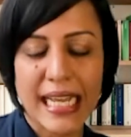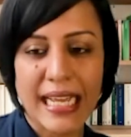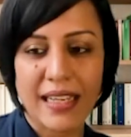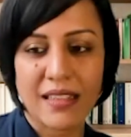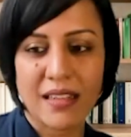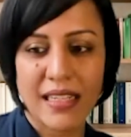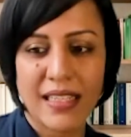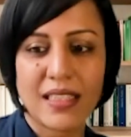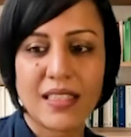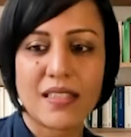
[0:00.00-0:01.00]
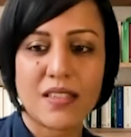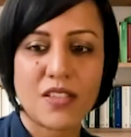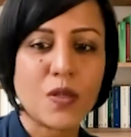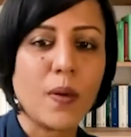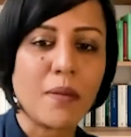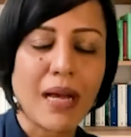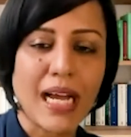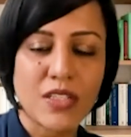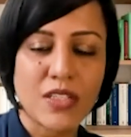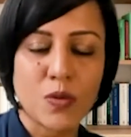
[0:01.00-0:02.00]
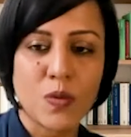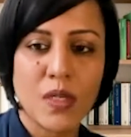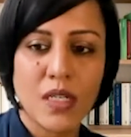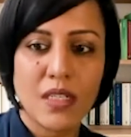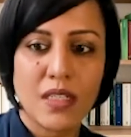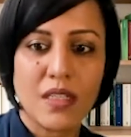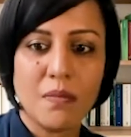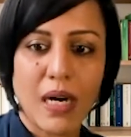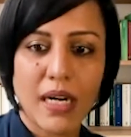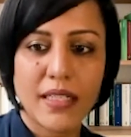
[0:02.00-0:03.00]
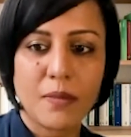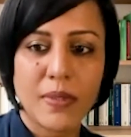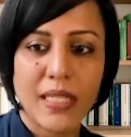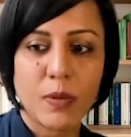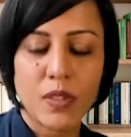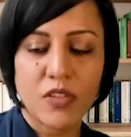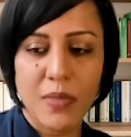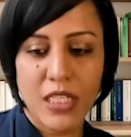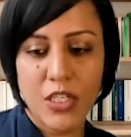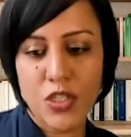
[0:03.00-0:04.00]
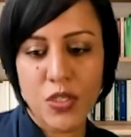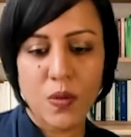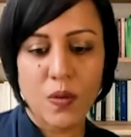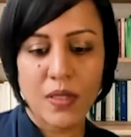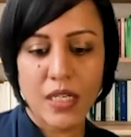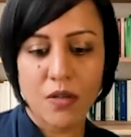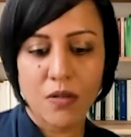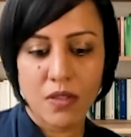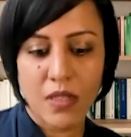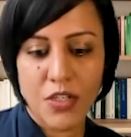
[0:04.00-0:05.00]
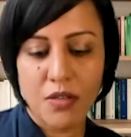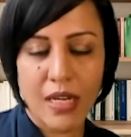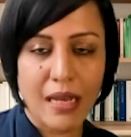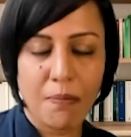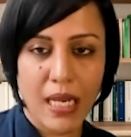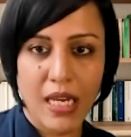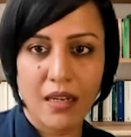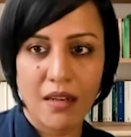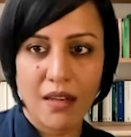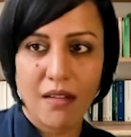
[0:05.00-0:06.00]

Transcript: And I think this is just going back to the marketing playbook of making sure that your campaign